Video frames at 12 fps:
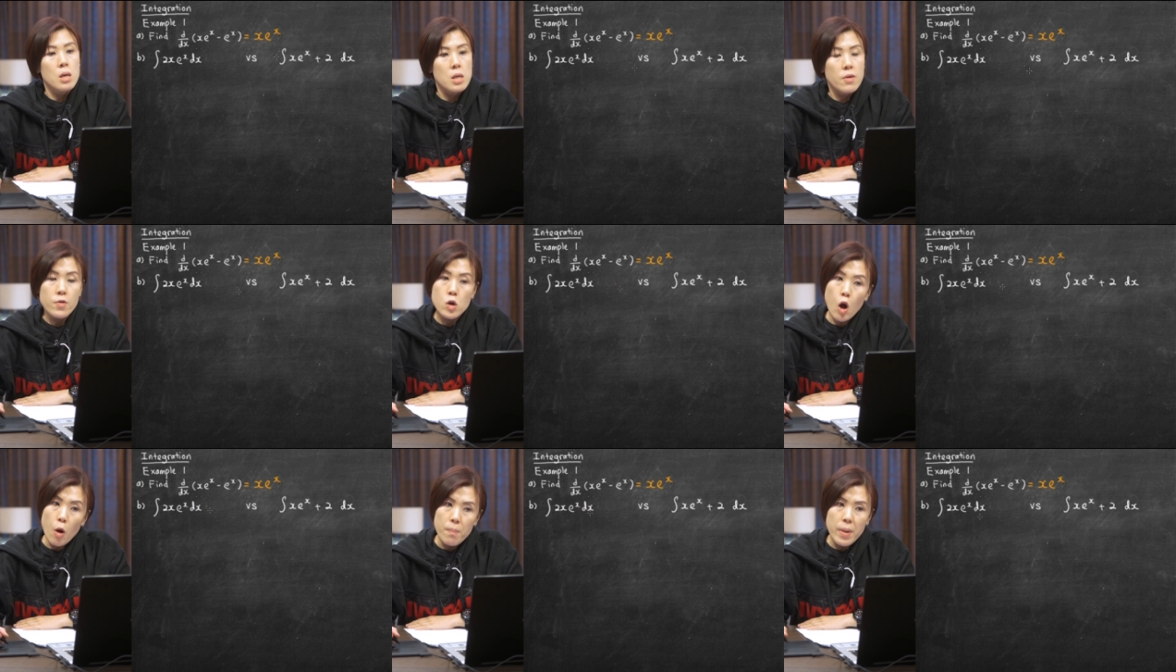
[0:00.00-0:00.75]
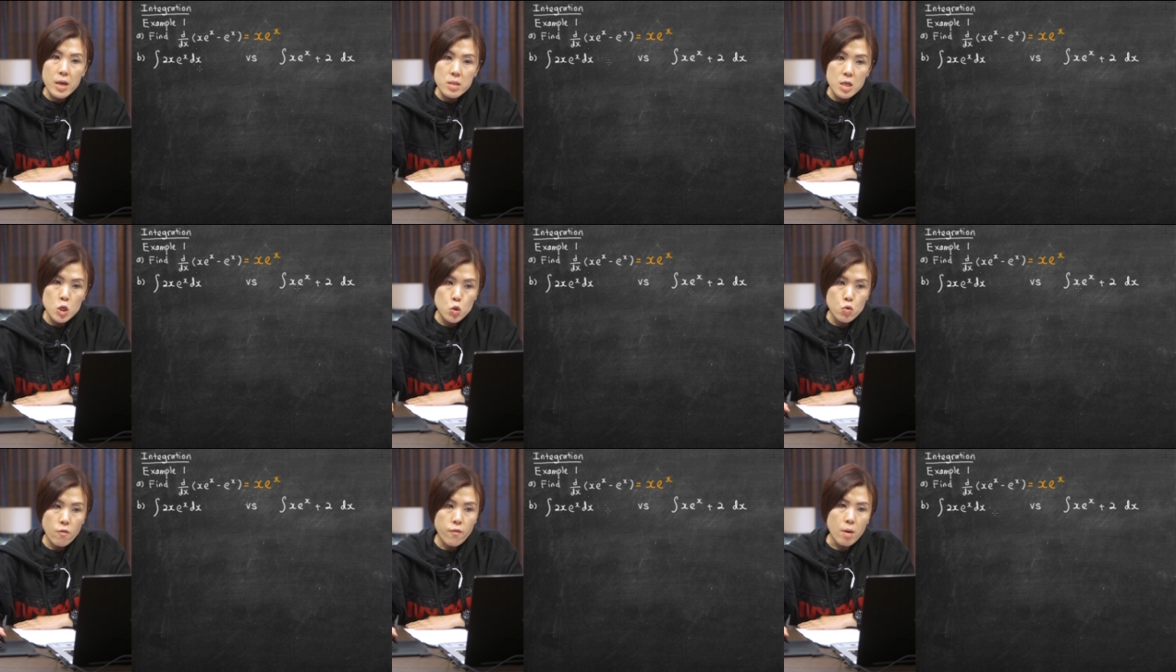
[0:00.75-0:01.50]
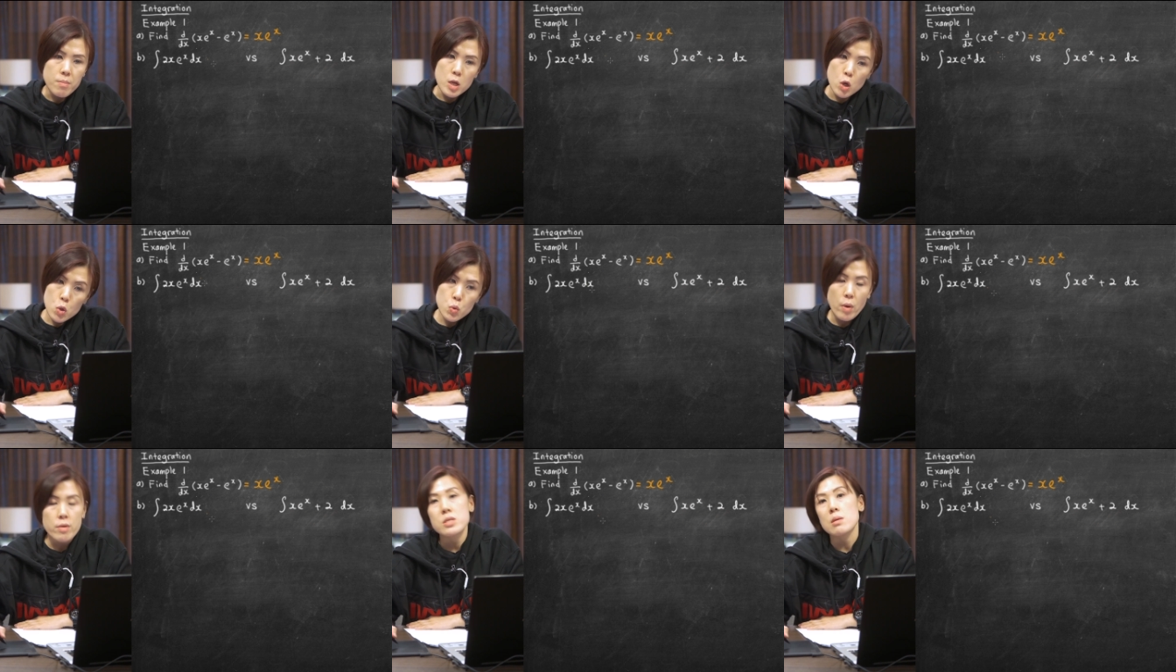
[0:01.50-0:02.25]
If you compare these two forms, it looks
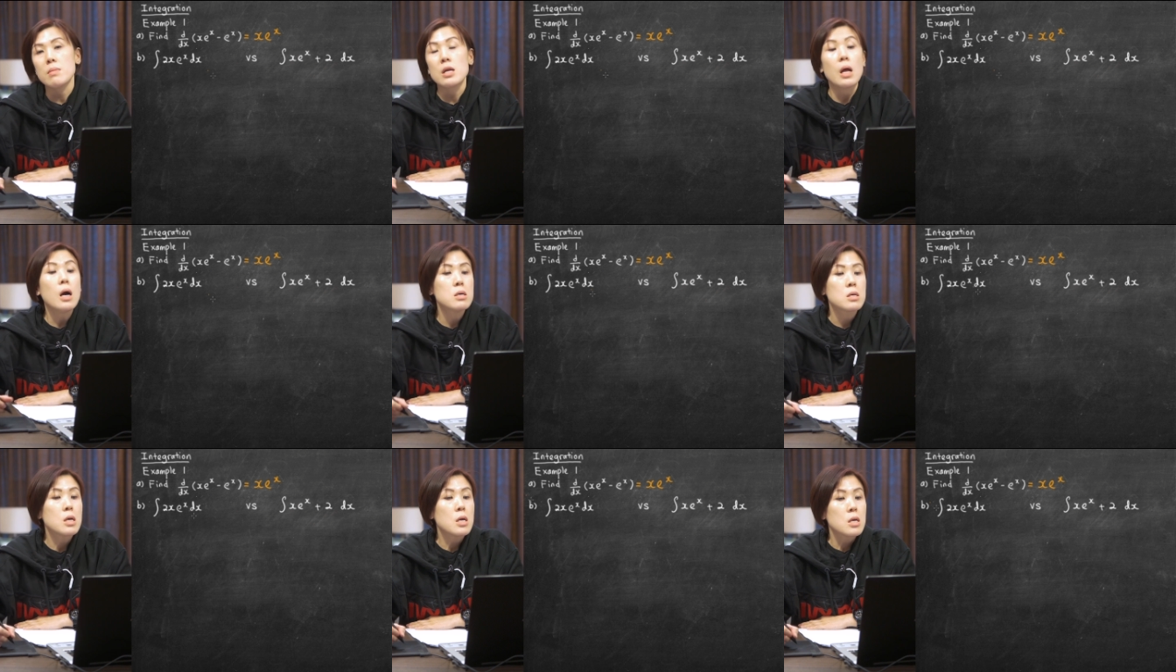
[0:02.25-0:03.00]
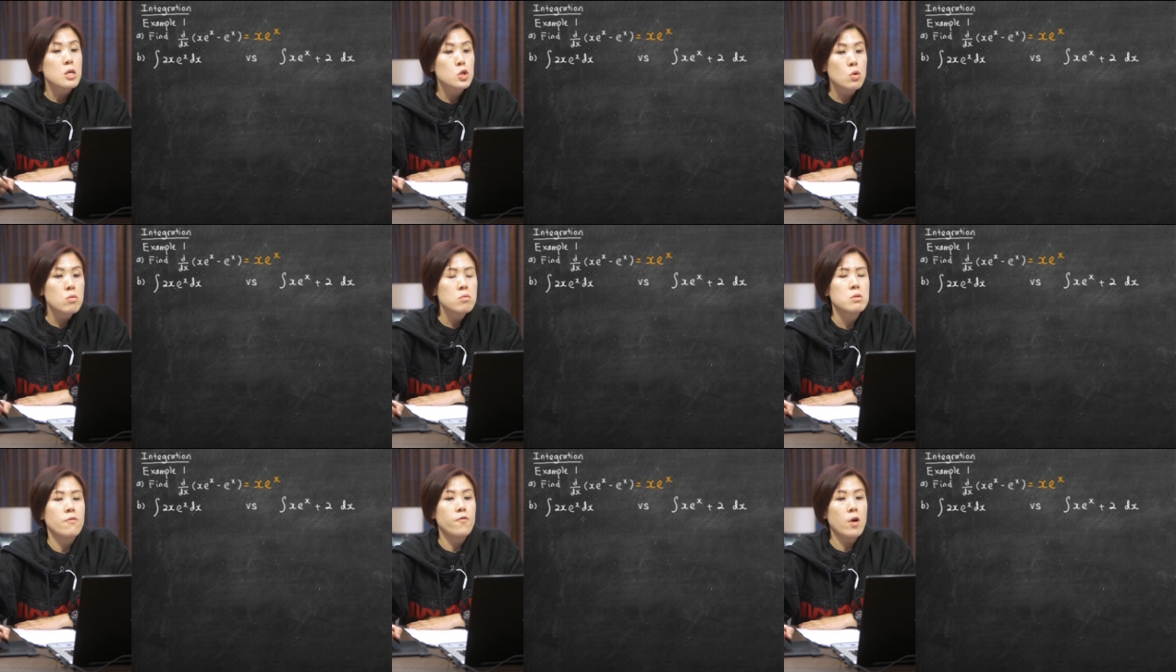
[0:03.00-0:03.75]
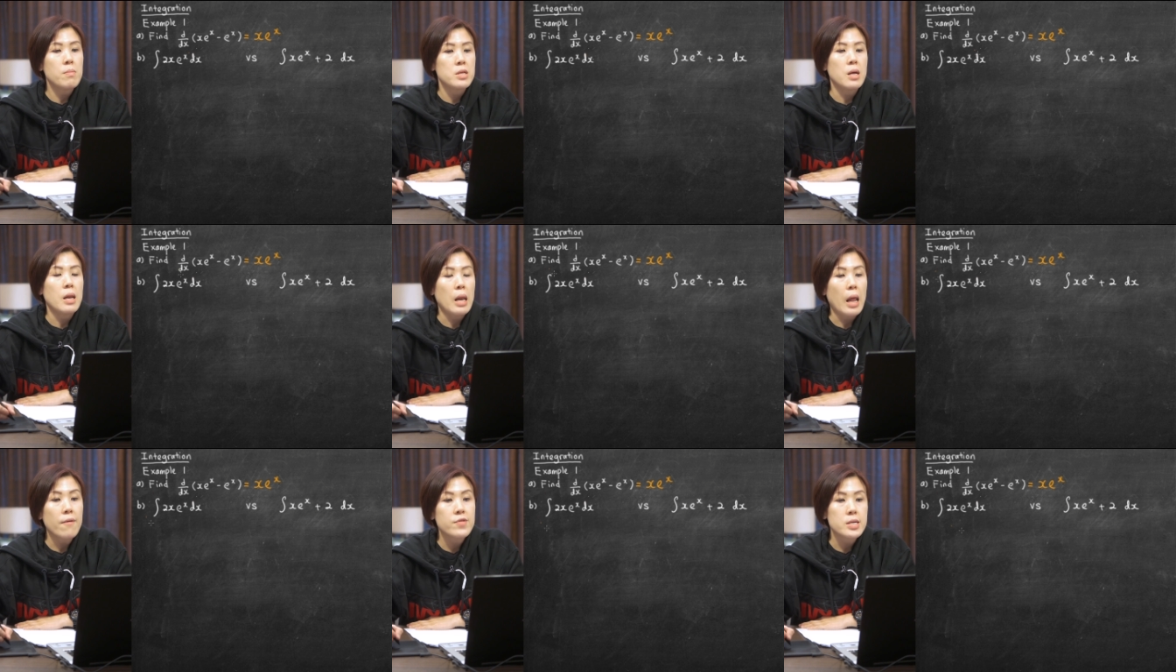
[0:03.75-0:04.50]
very similar. So the form at the
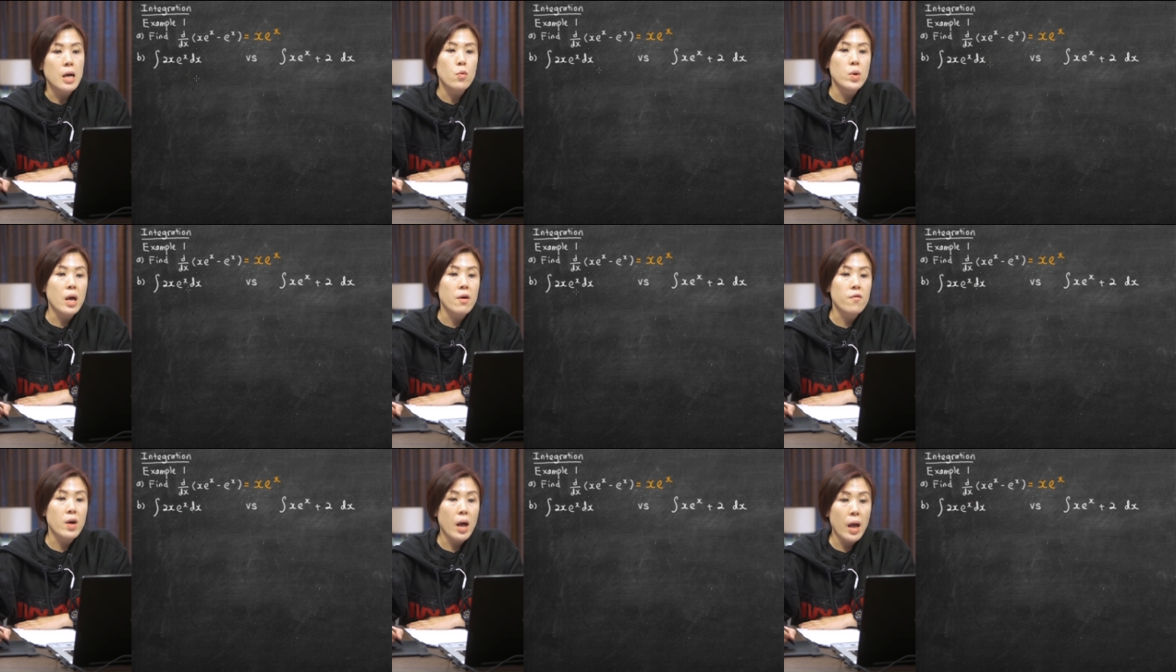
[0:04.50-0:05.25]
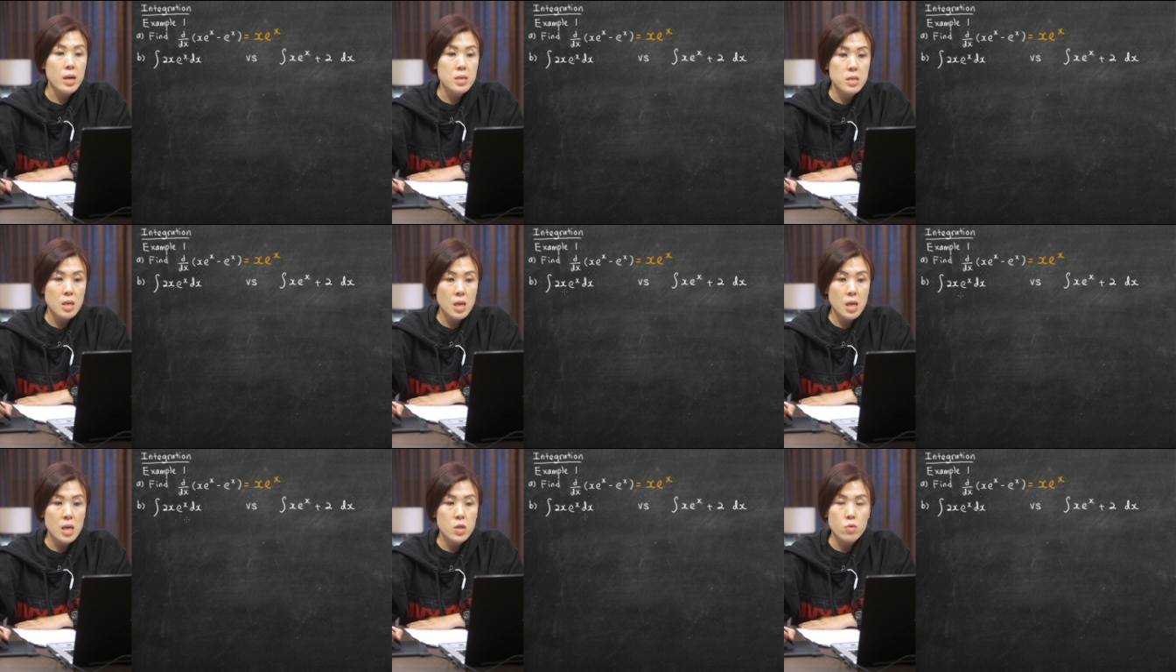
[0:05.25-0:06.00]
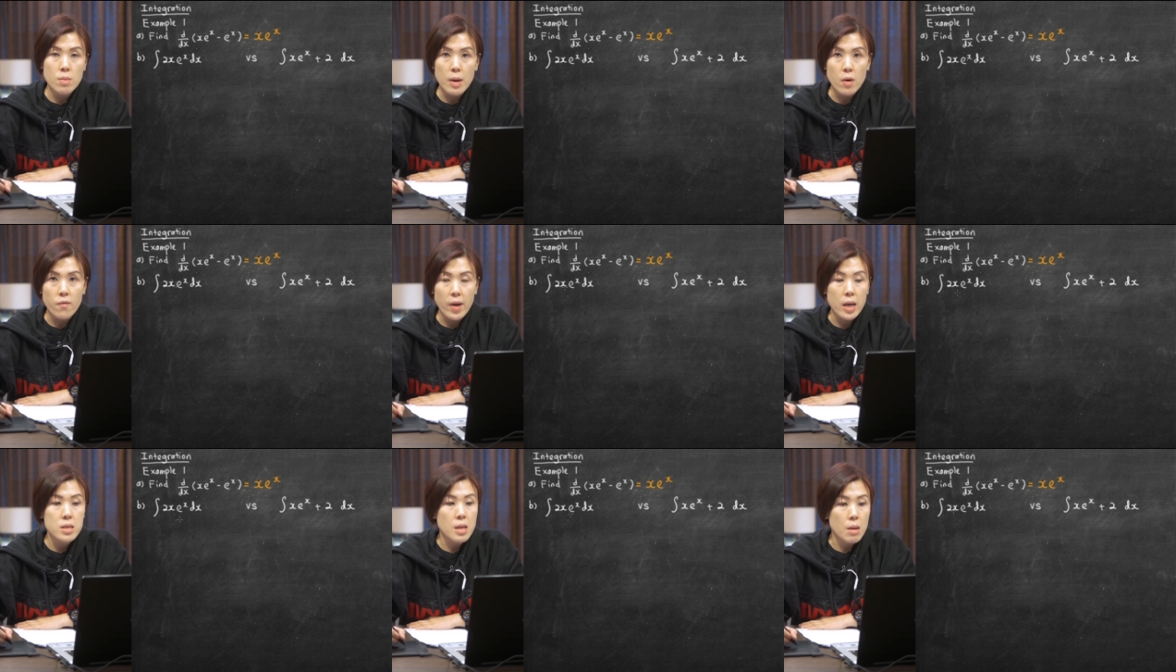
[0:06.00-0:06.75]
left side, we have xe to the power of
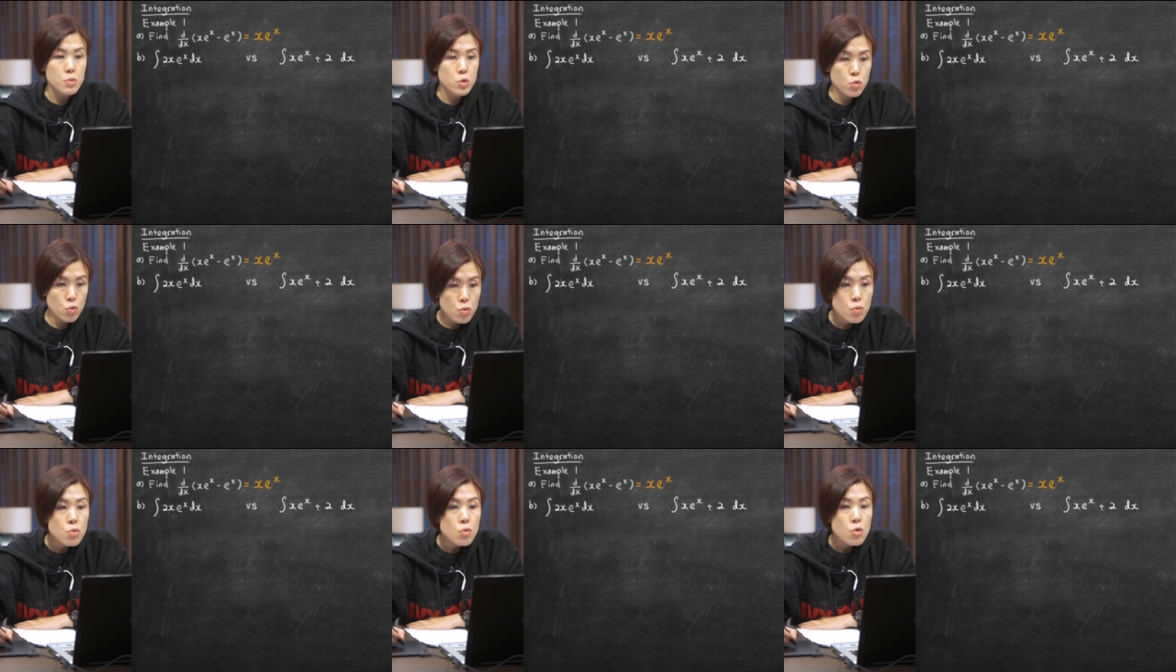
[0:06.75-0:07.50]
x times 2.